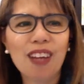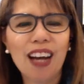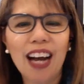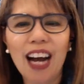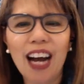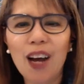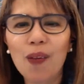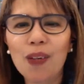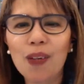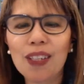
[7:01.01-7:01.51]

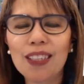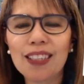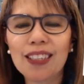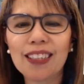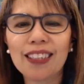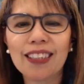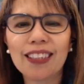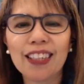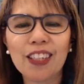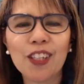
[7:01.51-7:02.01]
I want to
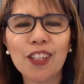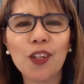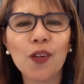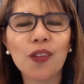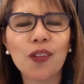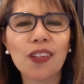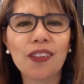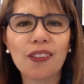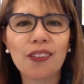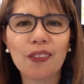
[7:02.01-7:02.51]
let you know
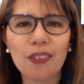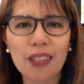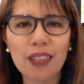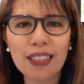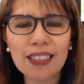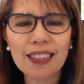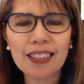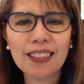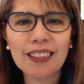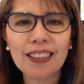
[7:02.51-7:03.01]
that
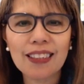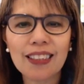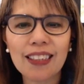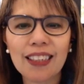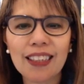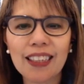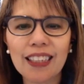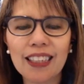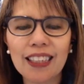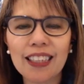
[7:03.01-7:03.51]
this
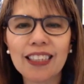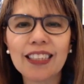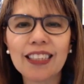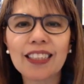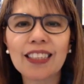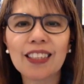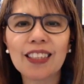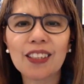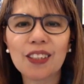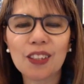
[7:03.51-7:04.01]

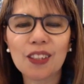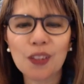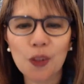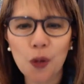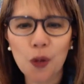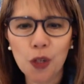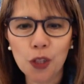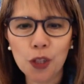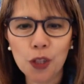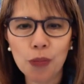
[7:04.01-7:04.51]
is
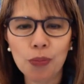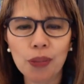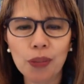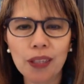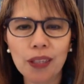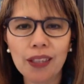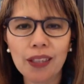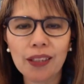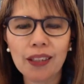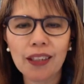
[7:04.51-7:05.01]
going to
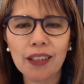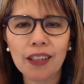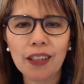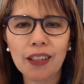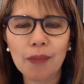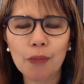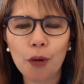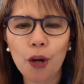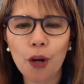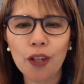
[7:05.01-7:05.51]
be a
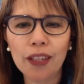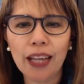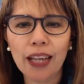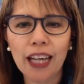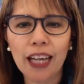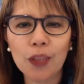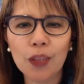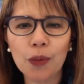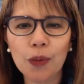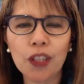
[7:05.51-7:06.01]

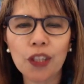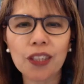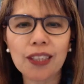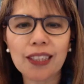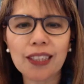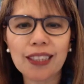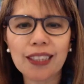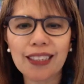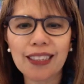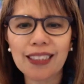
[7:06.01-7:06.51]
broadcast where we
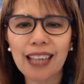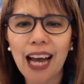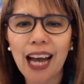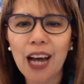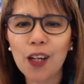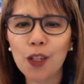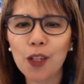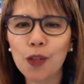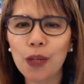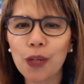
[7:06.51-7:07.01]
discuss how
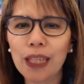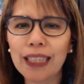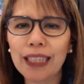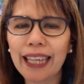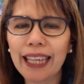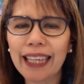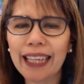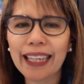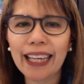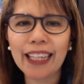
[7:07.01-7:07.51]
to do a
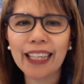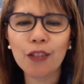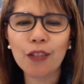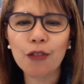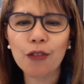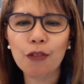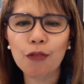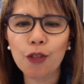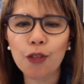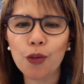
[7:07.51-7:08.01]
decade in
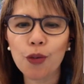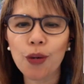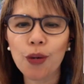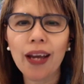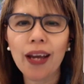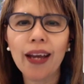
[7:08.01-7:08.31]
review